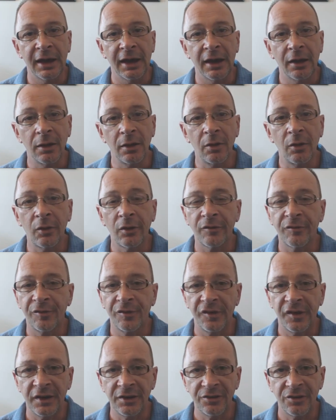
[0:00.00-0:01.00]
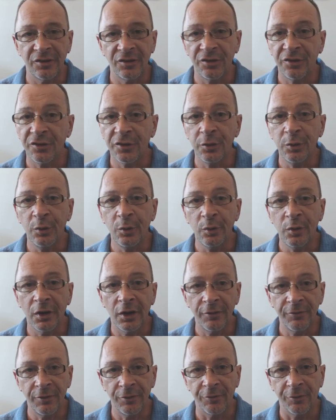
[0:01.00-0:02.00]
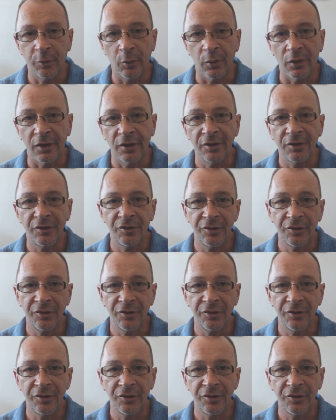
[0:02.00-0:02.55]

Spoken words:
How long of sessions do you cover for?